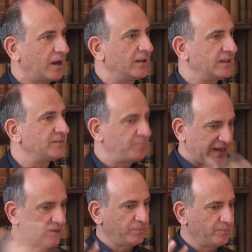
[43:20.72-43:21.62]
these
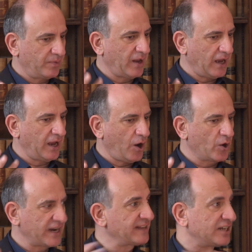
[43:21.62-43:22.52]
big uh,
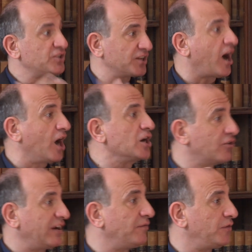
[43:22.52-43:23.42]
organizations are
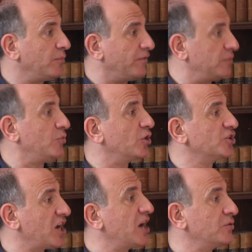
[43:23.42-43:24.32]
hungry for, for more
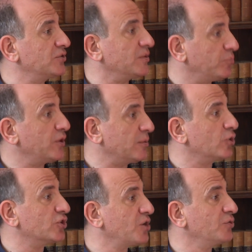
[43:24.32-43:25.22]
shows and putting
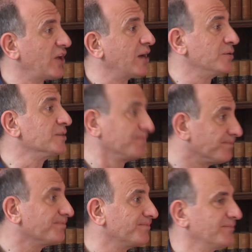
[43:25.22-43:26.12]
more shows out.
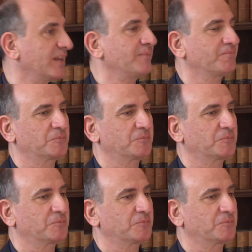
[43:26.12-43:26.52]
Yeah.